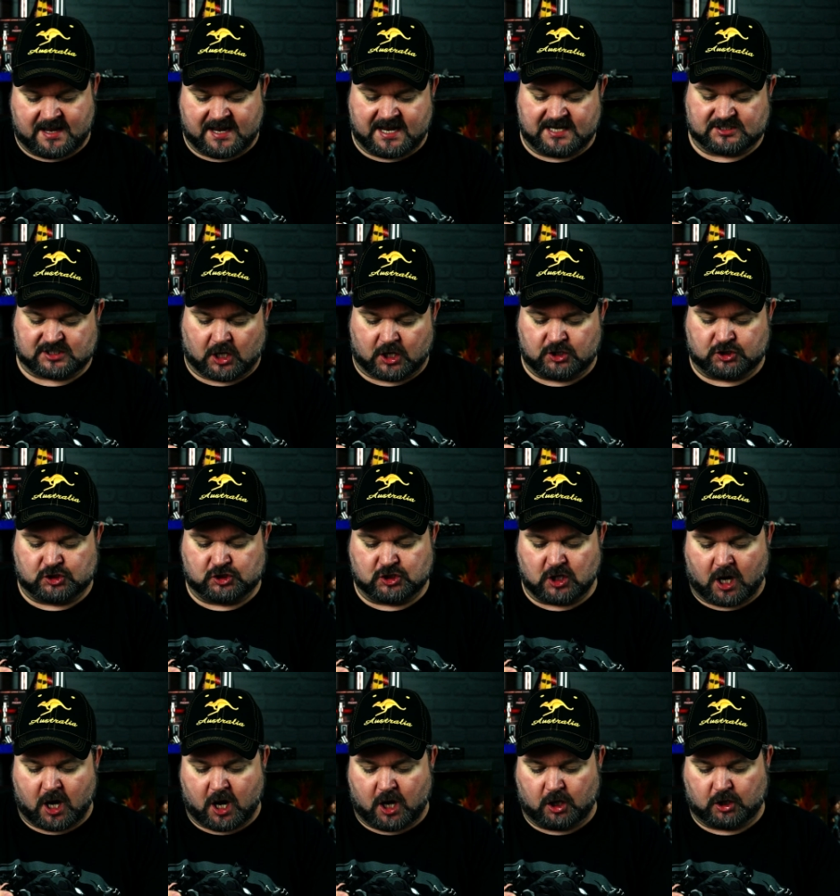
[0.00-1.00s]
is a
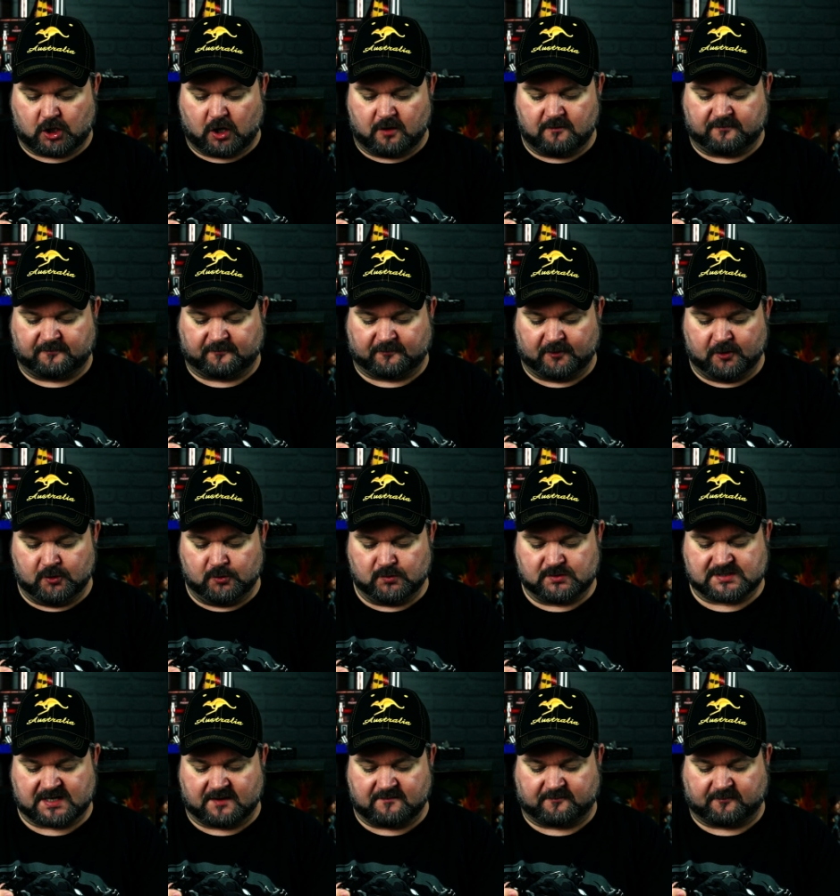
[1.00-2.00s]
dark
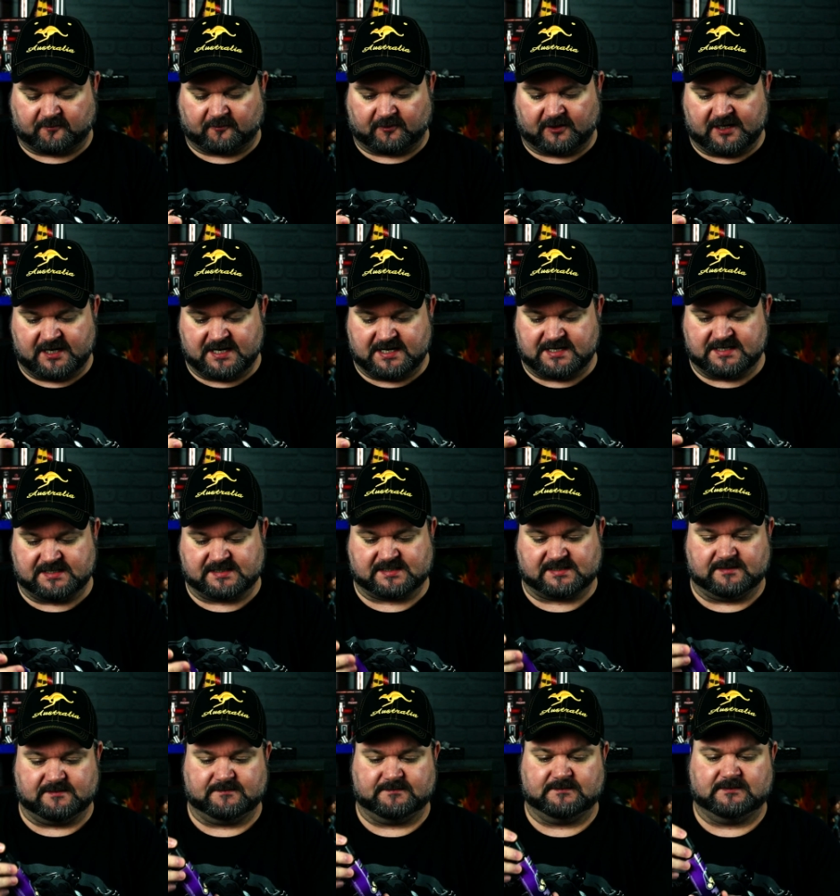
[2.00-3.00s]
fruit freeze.